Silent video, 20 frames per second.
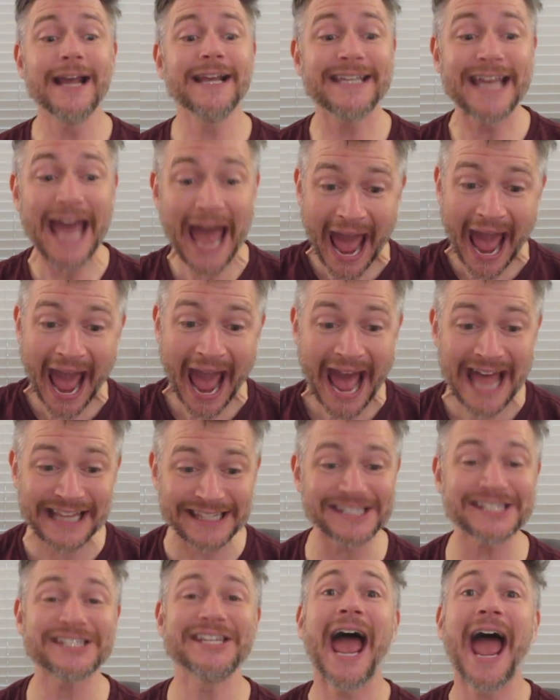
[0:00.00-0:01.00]

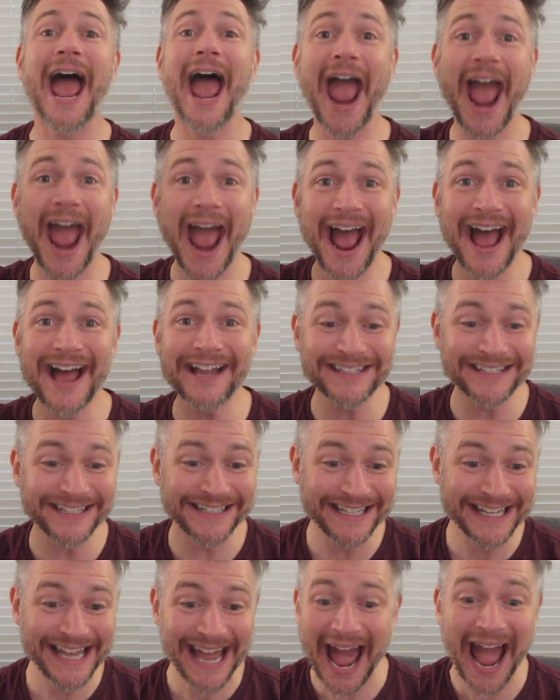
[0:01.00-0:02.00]
Cats
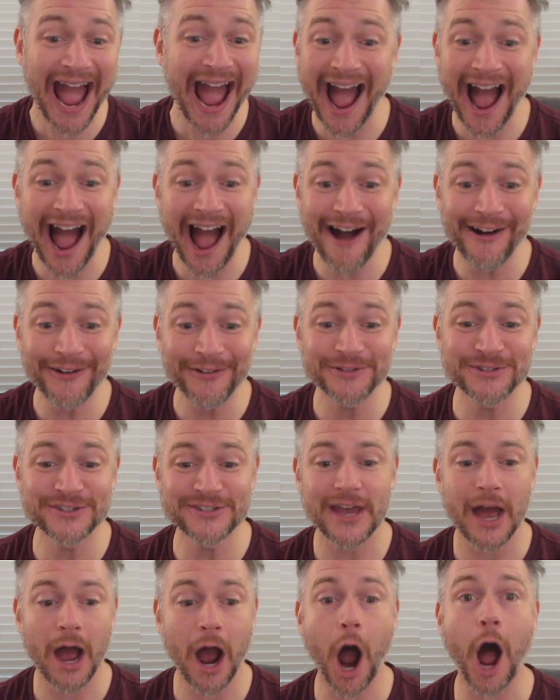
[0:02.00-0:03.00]
and
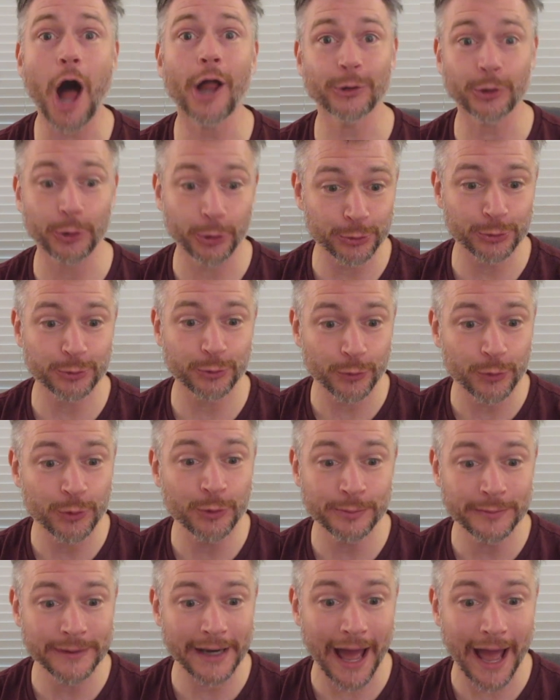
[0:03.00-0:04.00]
gowns, hollered
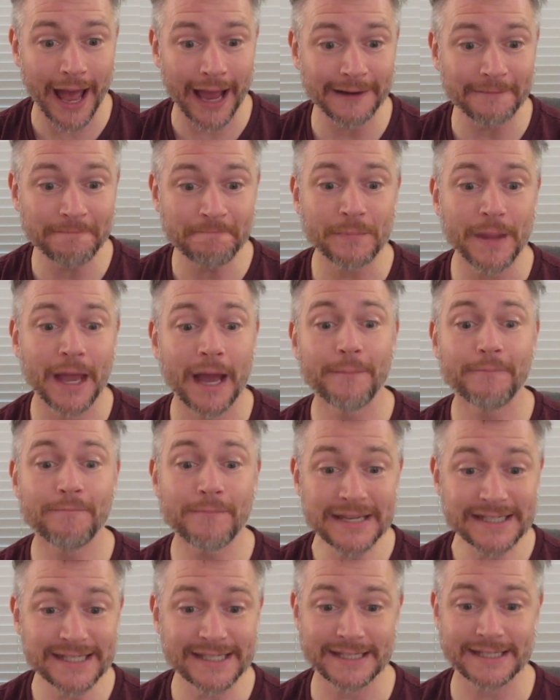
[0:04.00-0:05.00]
room nine.
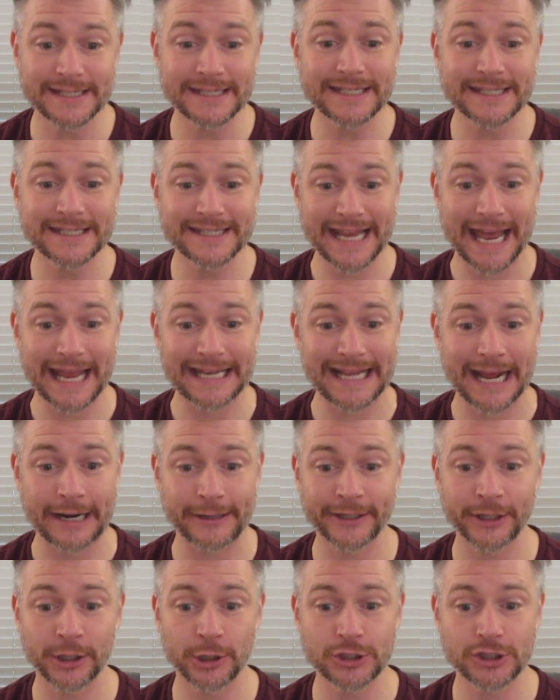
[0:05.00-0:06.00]
Mrs. sat
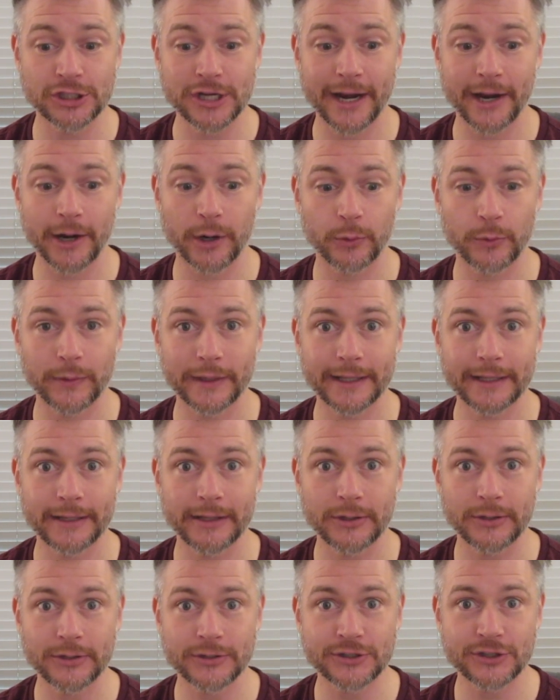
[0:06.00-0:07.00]
down in her chair
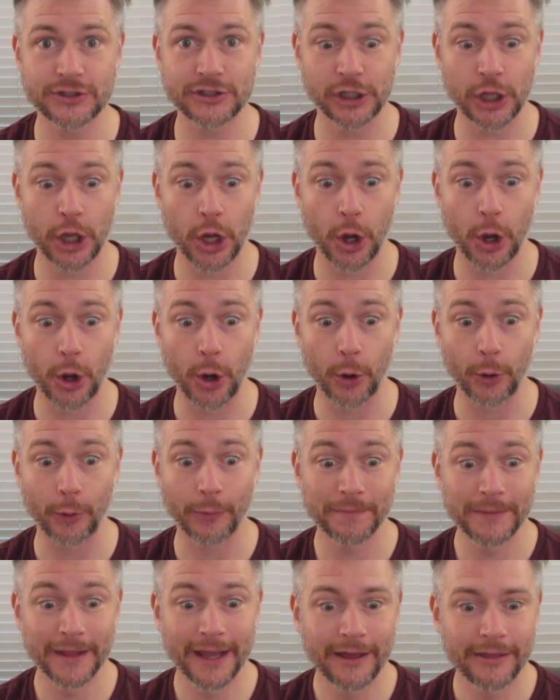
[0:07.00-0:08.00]
real slow.
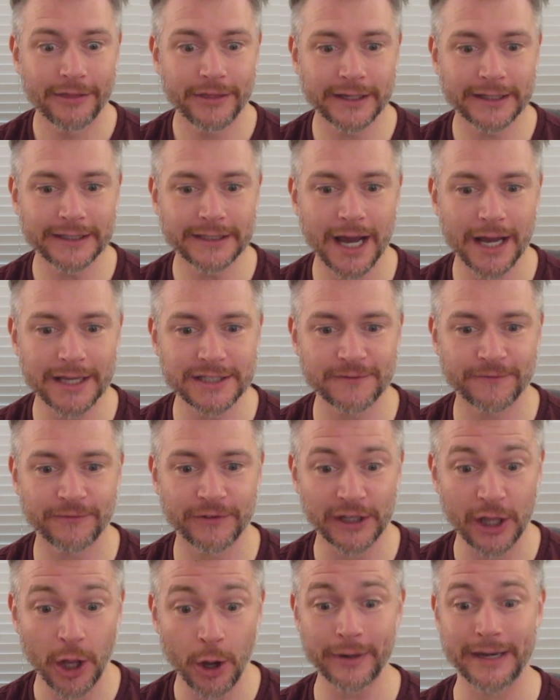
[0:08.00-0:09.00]
Then Gus
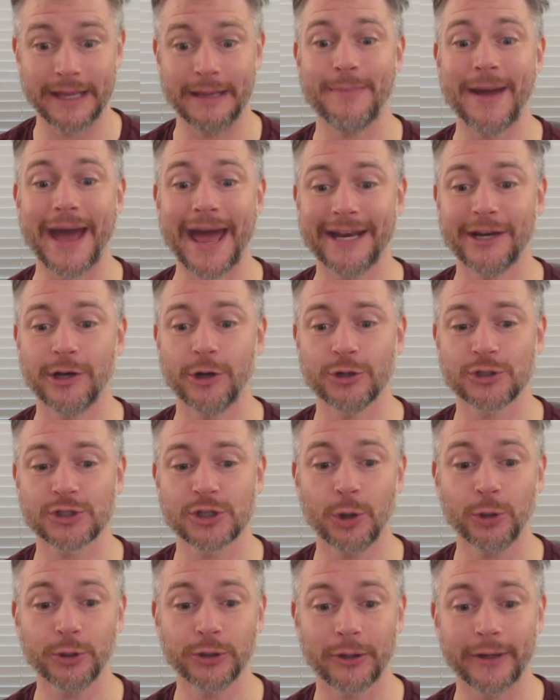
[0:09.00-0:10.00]
Vallony patted her
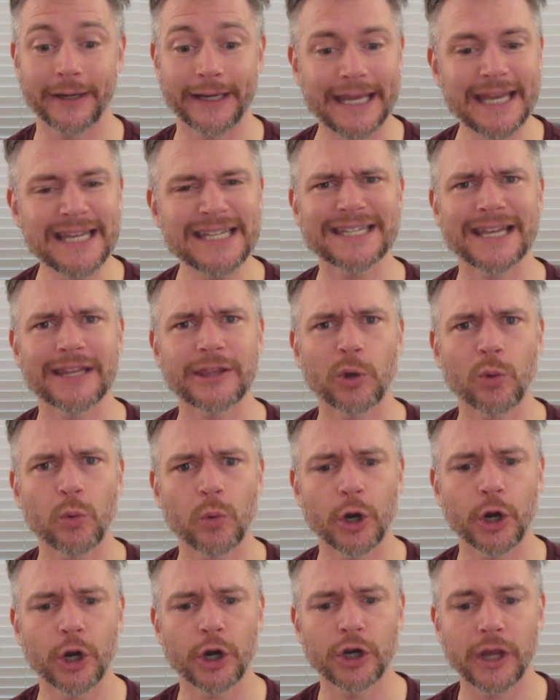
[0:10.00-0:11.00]
shoulder and he said the
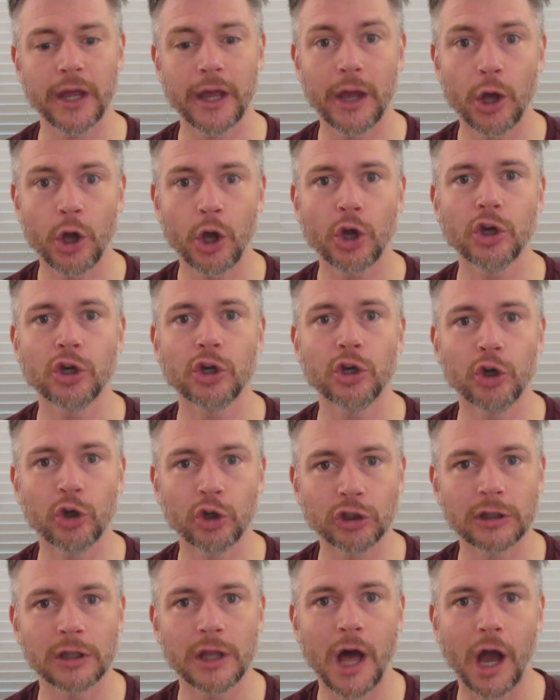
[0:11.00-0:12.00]
word,
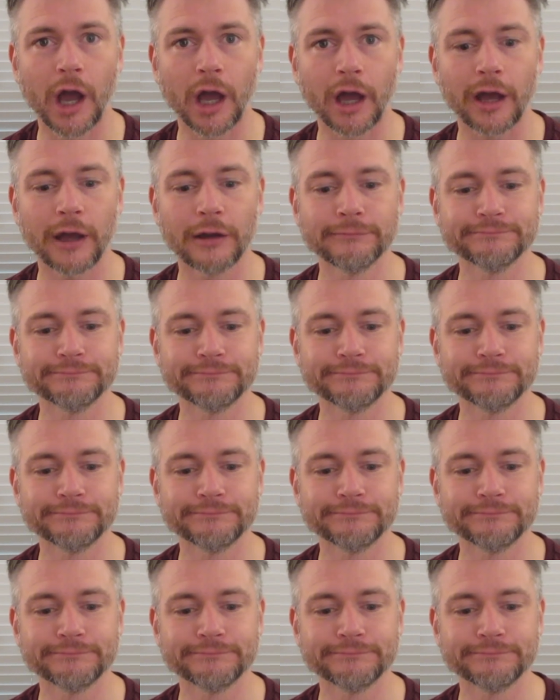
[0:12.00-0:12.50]
good luck.